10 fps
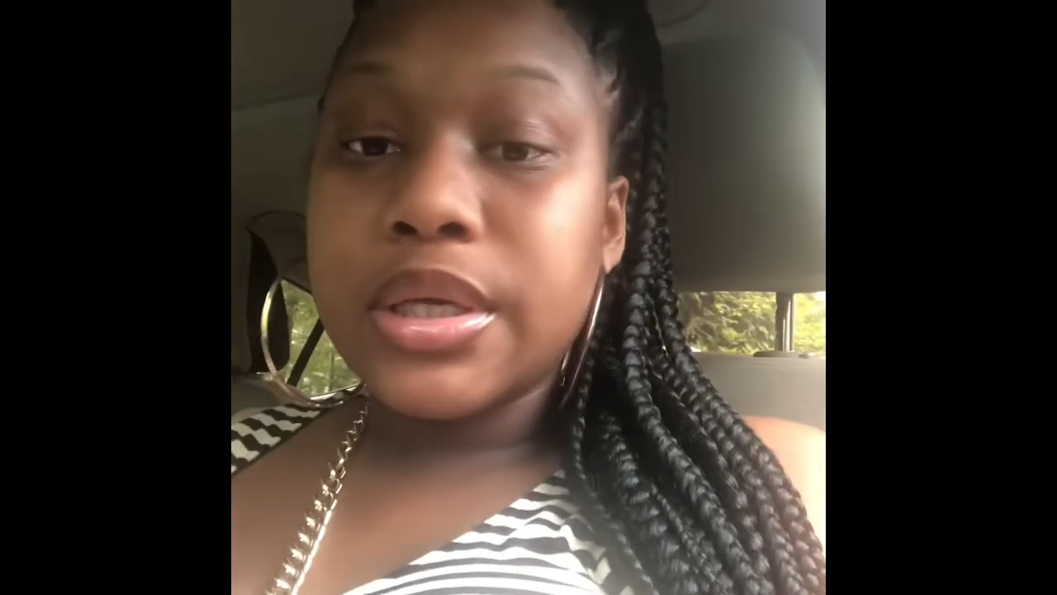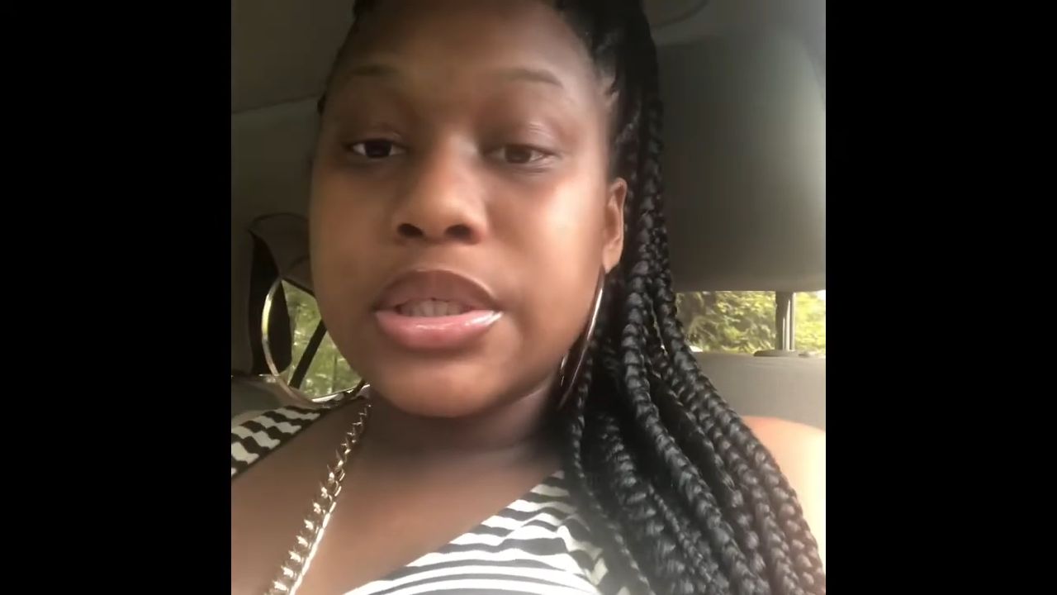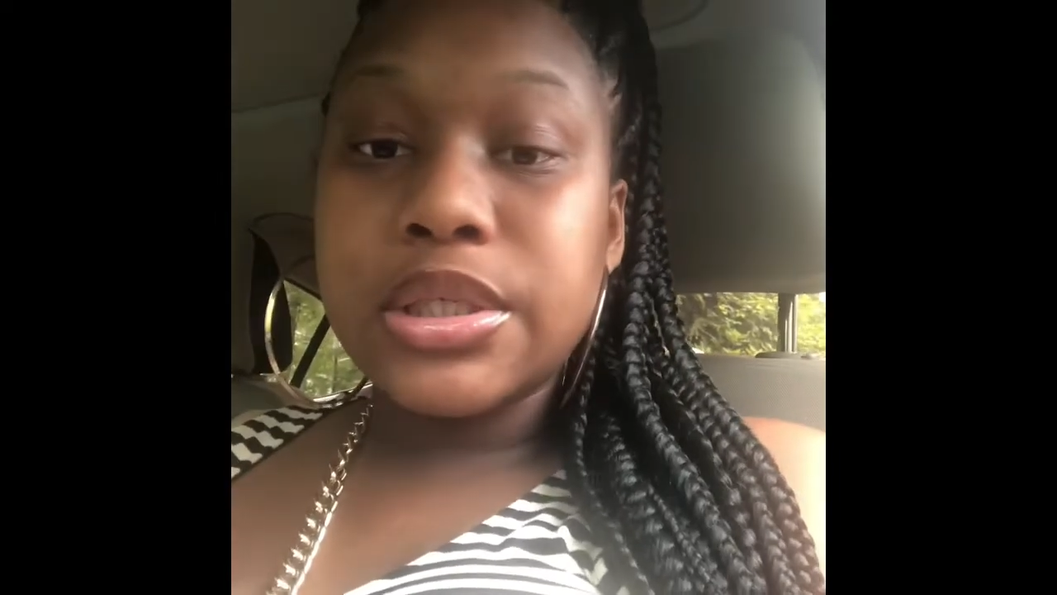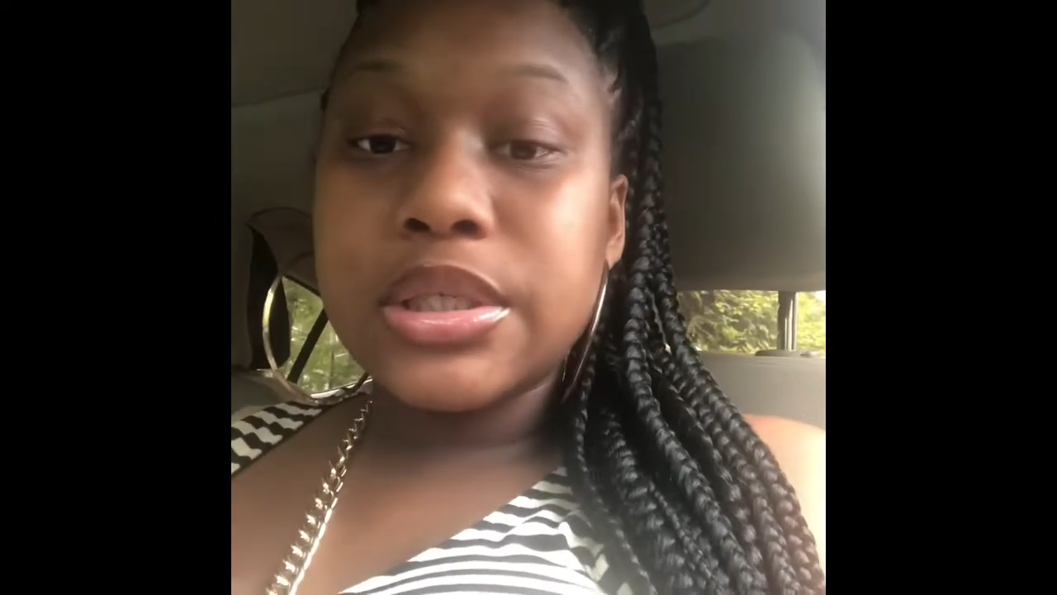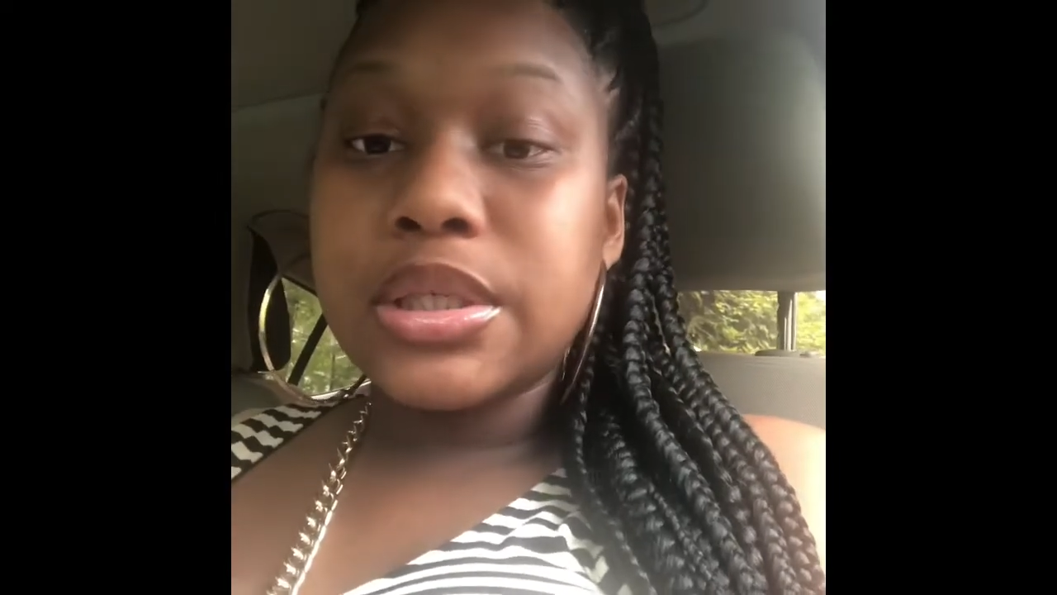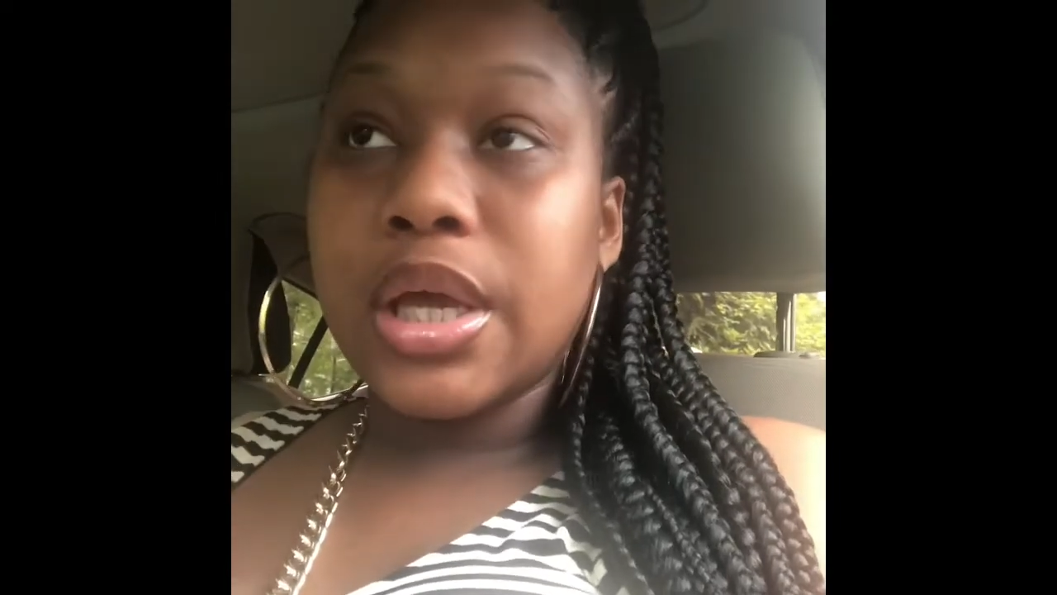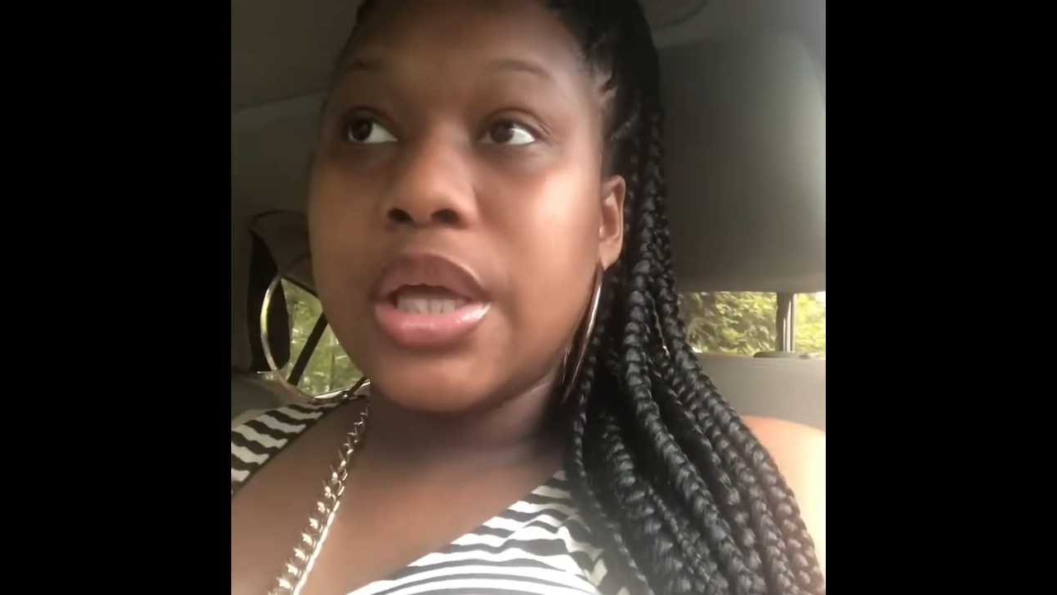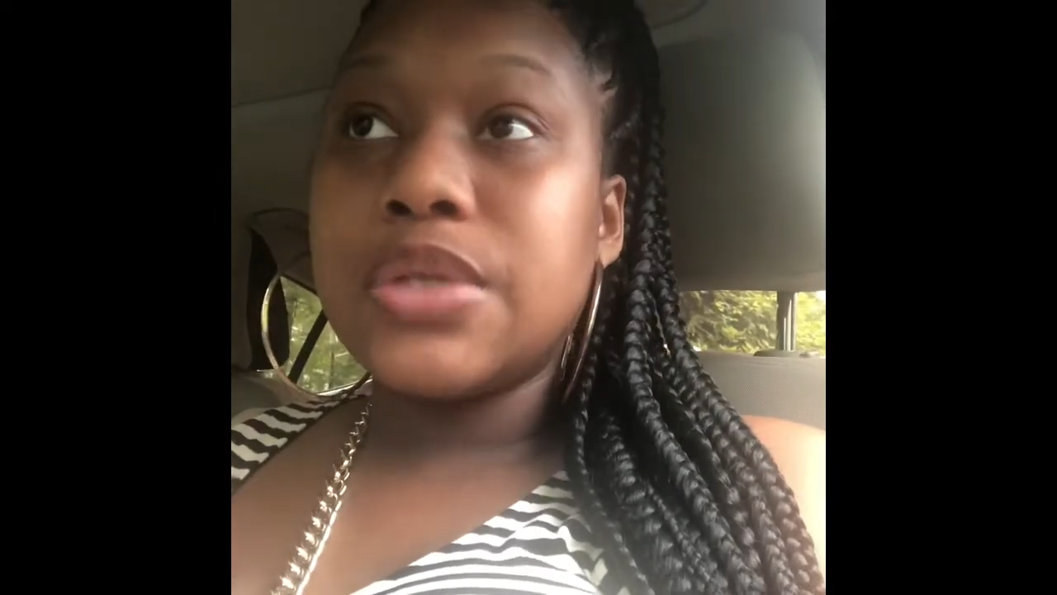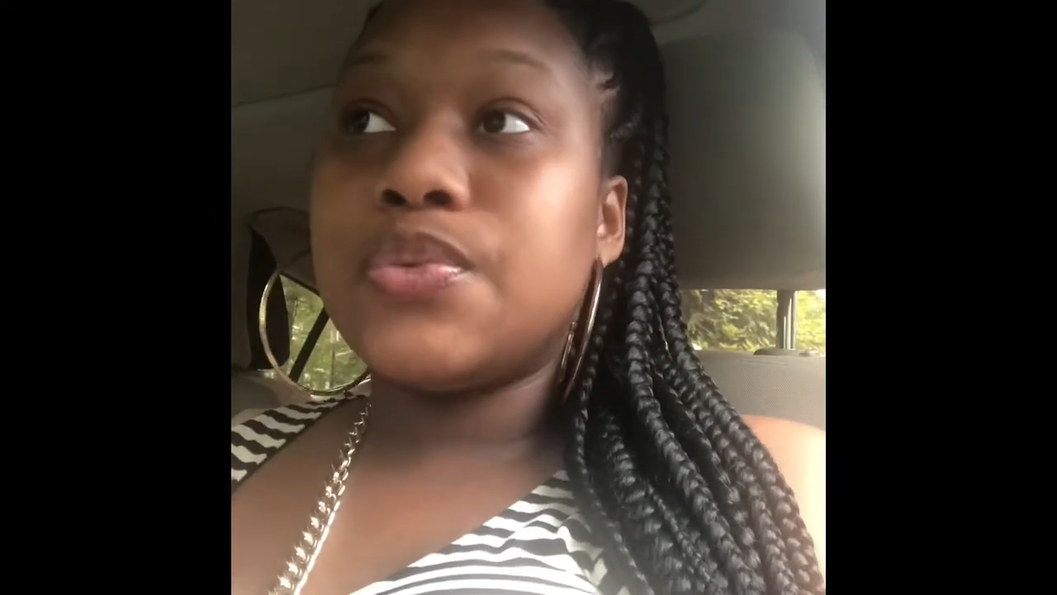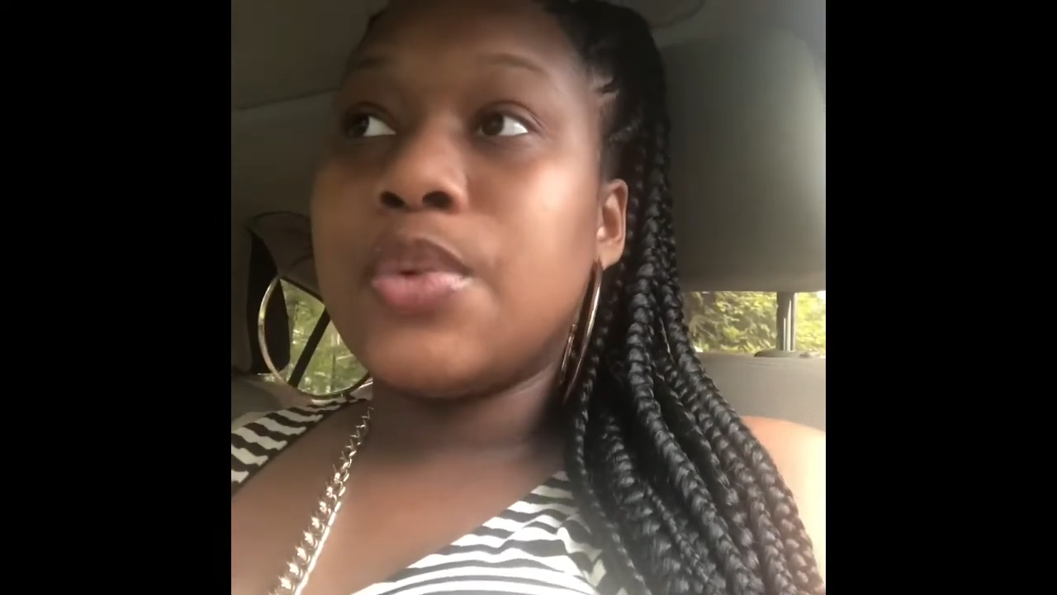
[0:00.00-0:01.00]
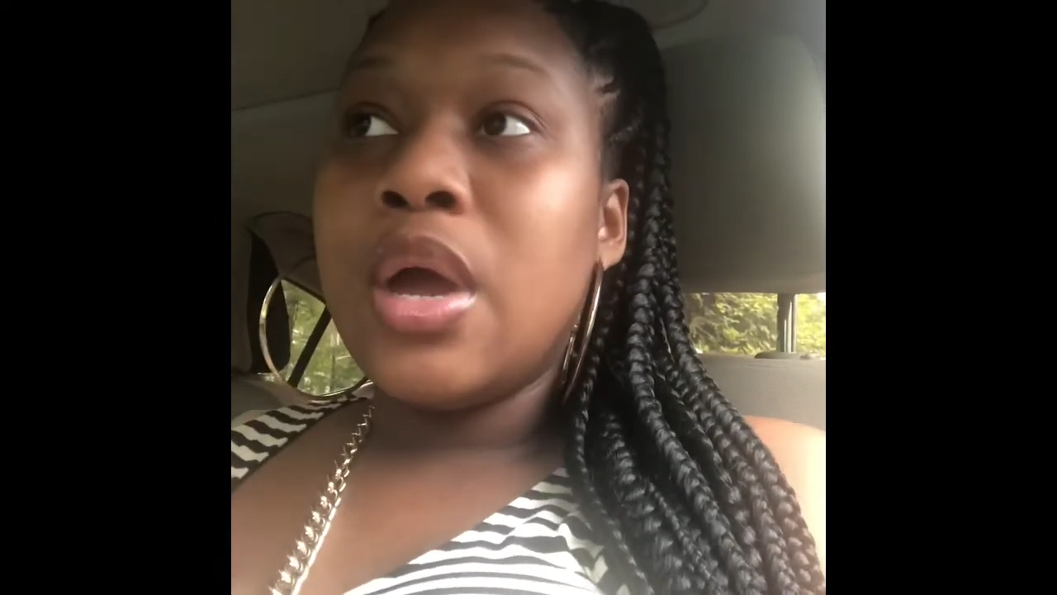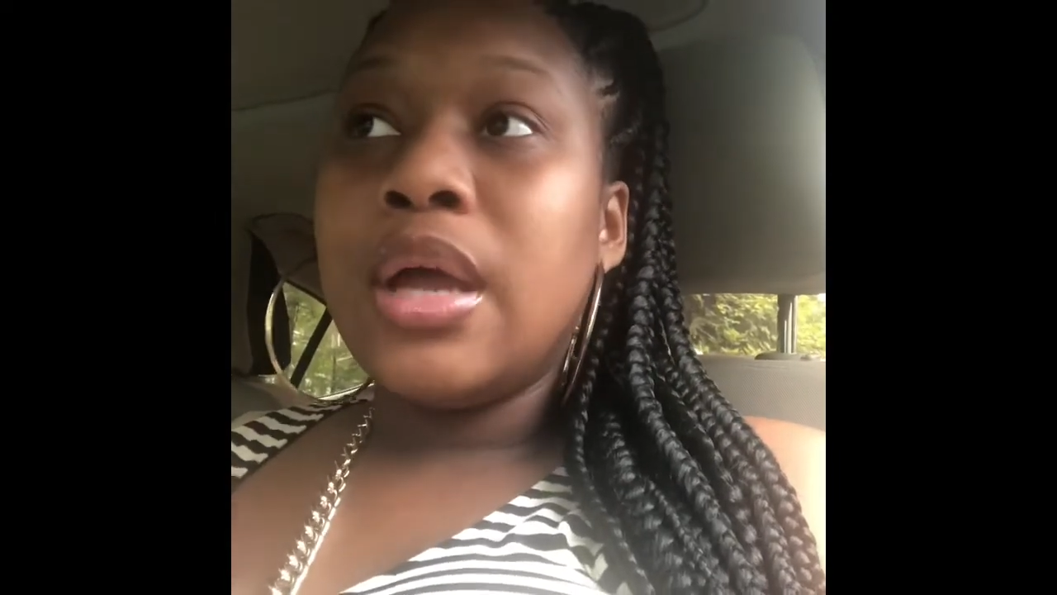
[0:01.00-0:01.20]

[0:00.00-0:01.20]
is,